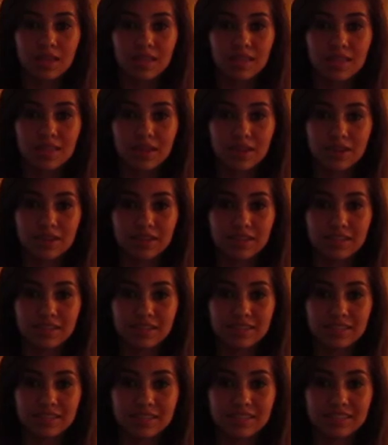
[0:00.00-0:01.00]
There
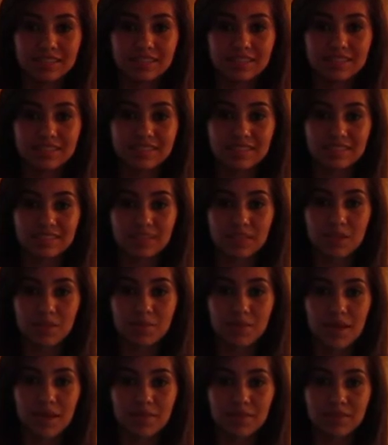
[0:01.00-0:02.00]
is some
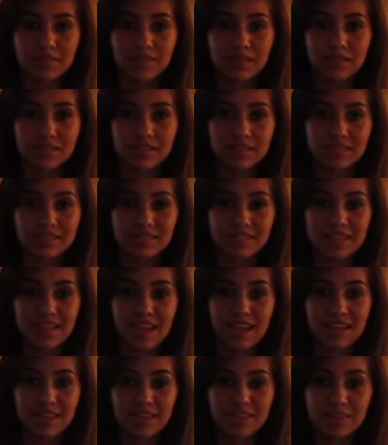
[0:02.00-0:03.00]
evidence
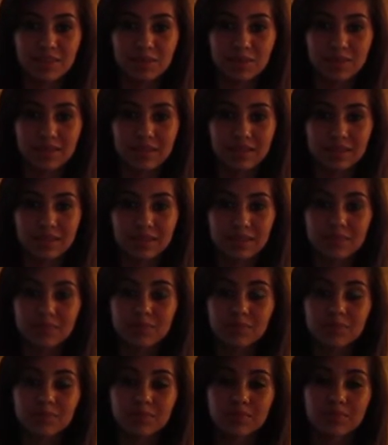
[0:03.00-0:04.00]
that the
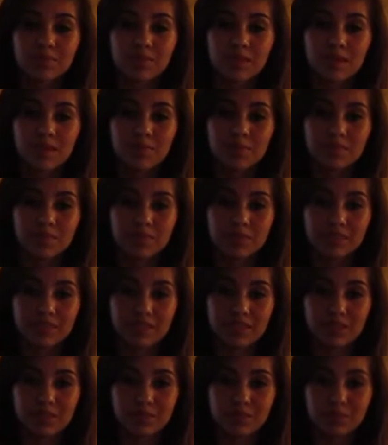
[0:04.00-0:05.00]
written
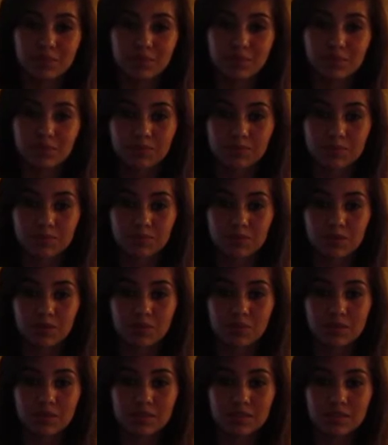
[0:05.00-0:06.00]
music
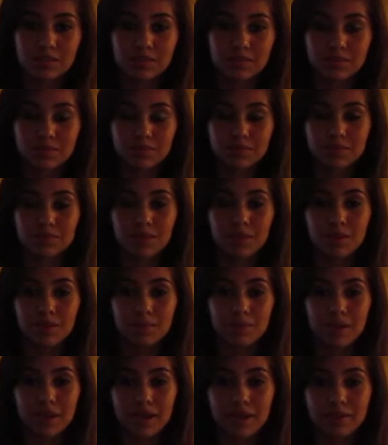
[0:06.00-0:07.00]
was
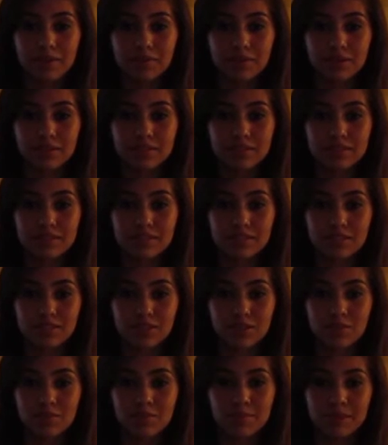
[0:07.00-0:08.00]
by
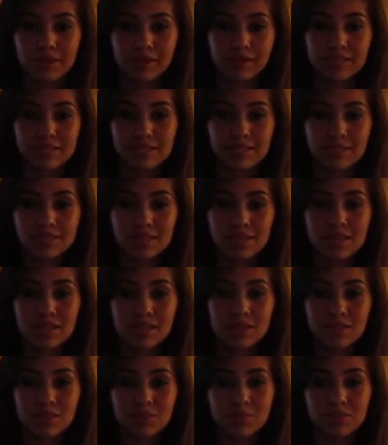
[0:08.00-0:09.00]
Francisco Ramirez.
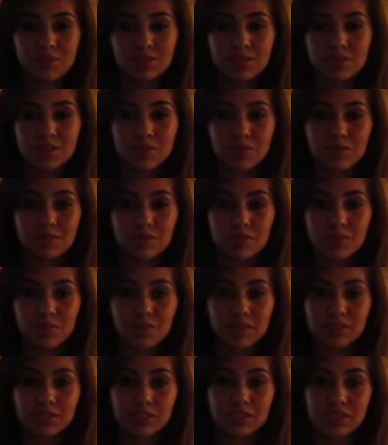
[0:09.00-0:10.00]
The music was
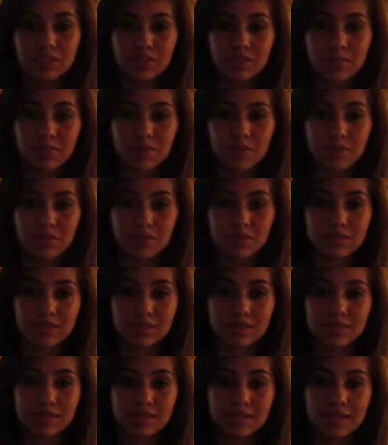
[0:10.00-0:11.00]
originally composed as
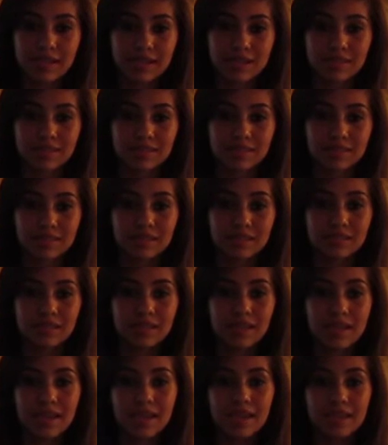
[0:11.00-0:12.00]
a dance in
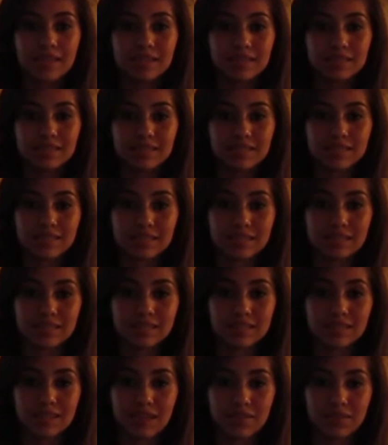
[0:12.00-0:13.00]

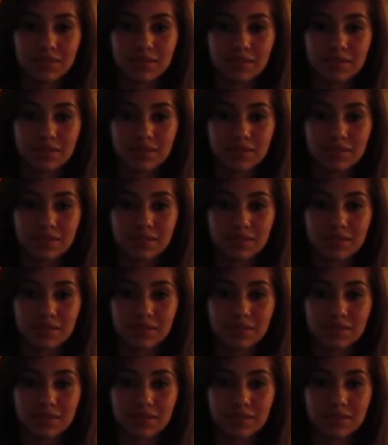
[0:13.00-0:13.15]
1867.